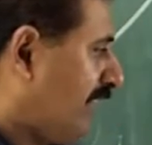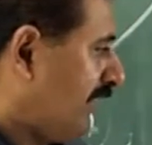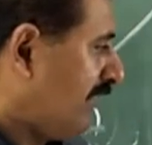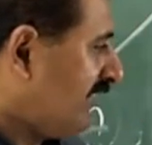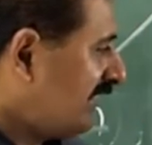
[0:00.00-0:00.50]

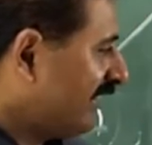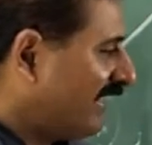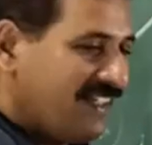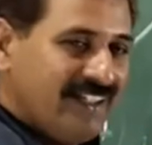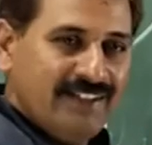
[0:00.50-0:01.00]
Is it
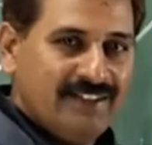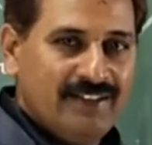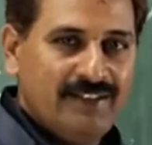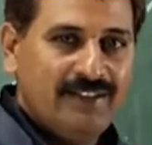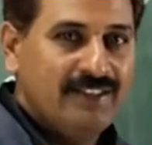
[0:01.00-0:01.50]
there?
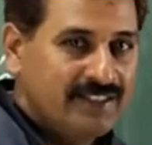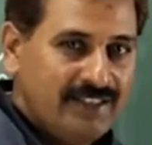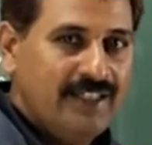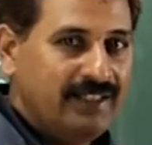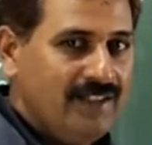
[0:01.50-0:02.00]
Is it
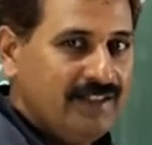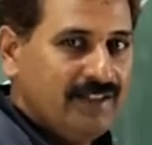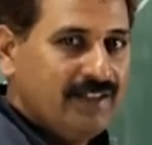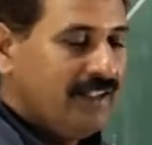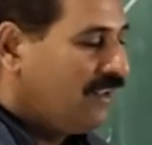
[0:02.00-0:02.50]
there?
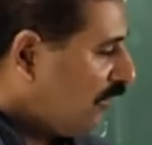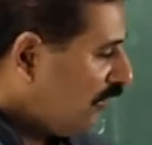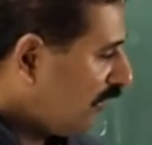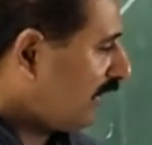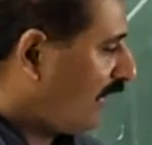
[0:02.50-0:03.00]

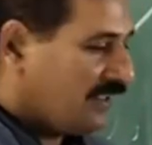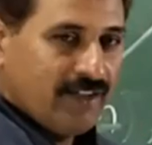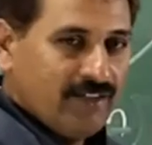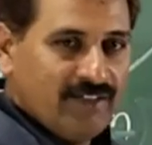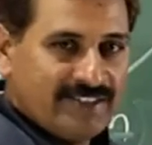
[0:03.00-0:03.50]
Okay,
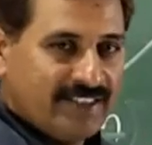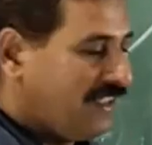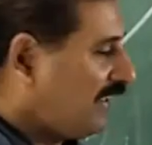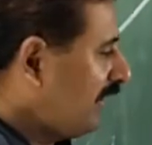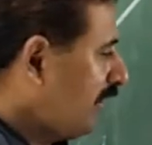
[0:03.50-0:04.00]
we will see
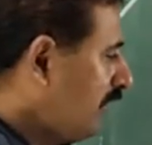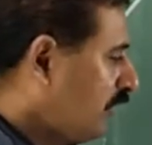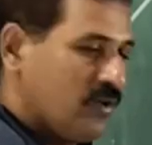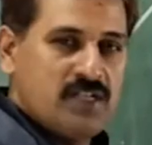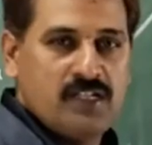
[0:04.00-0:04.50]
the
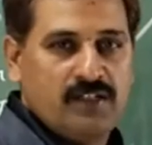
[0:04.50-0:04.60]
question.